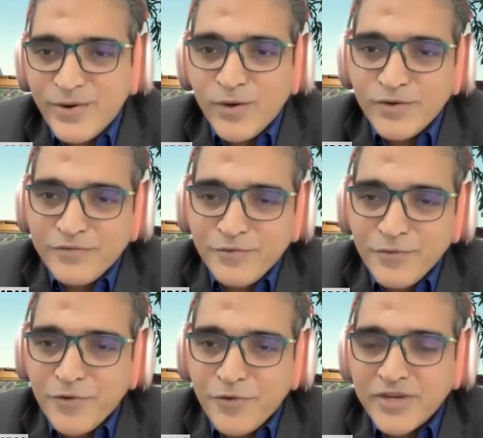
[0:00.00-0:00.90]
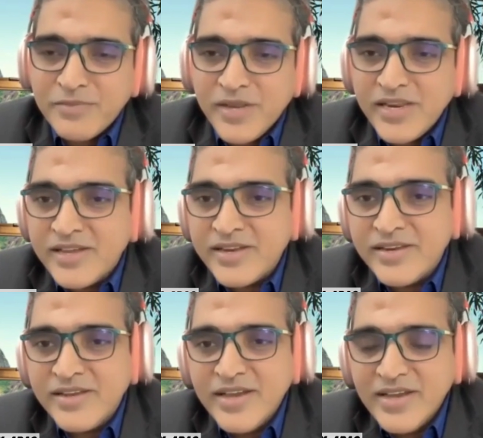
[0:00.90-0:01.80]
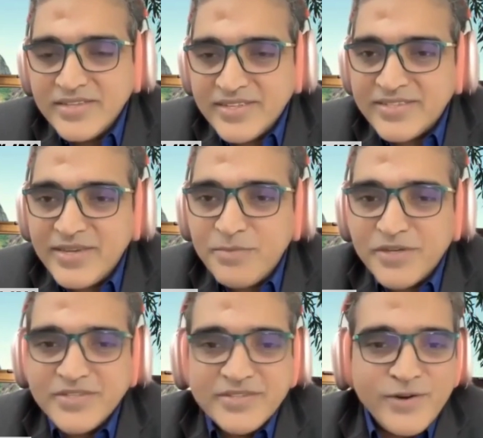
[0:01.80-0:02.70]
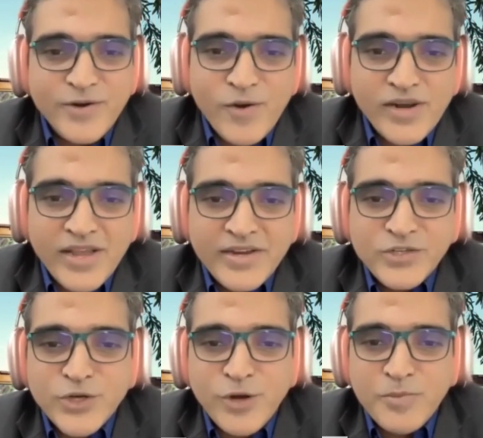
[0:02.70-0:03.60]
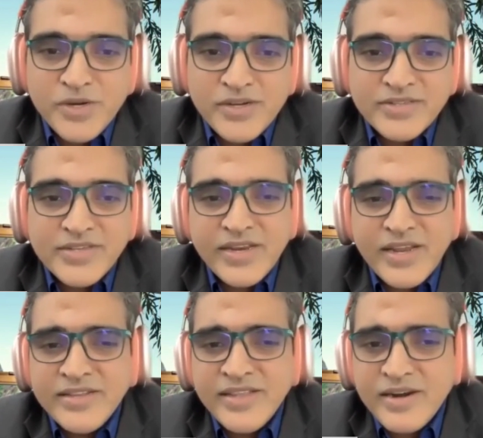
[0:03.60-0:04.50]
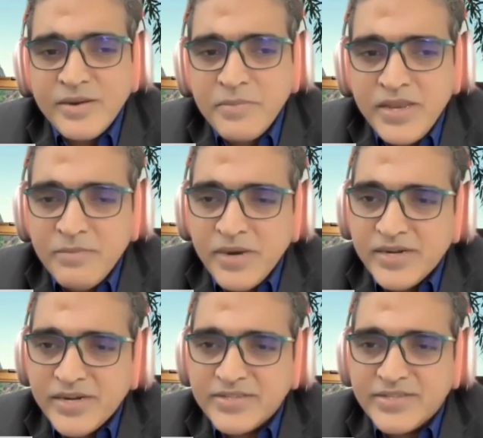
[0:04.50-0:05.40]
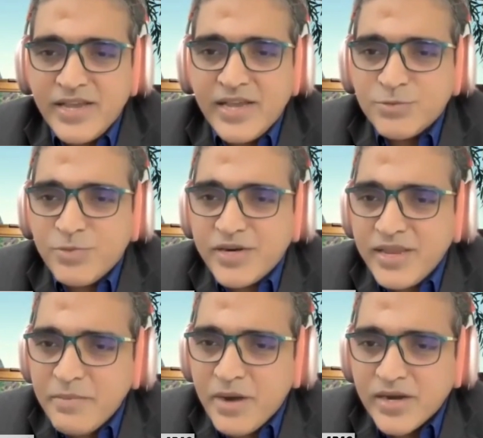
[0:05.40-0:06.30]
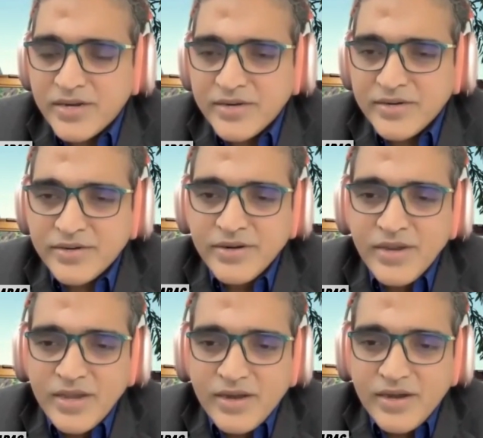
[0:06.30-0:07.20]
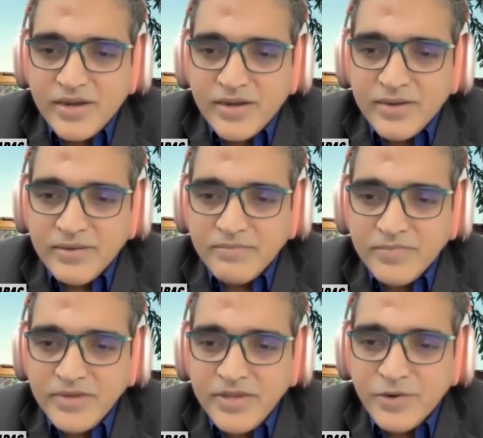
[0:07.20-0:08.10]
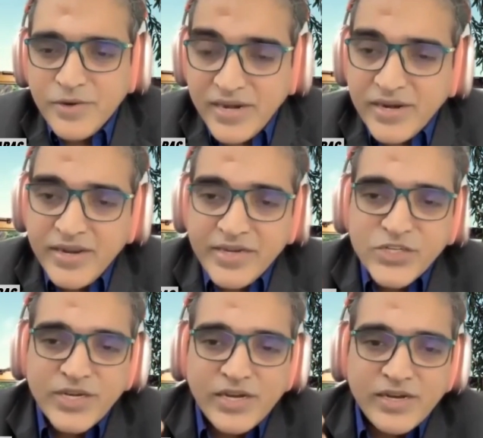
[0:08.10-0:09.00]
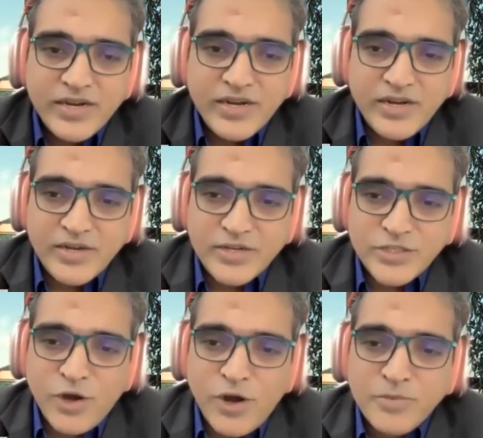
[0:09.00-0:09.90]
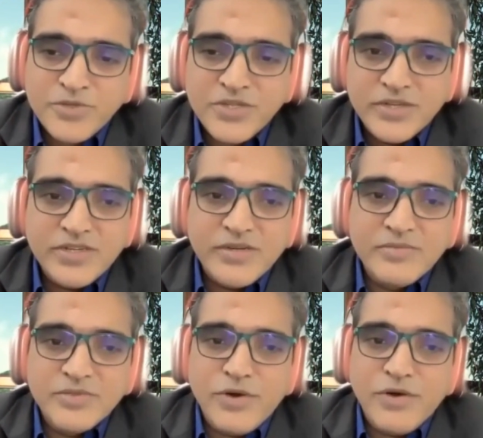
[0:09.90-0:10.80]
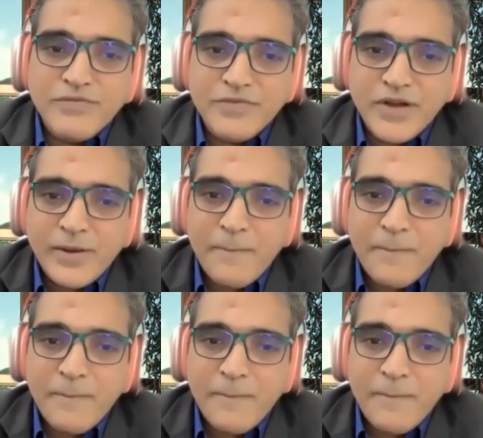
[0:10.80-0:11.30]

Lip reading: out of 440 million, 60% are online shoppers, and there are many metrics as per eMarketer. Indonesia tops in terms of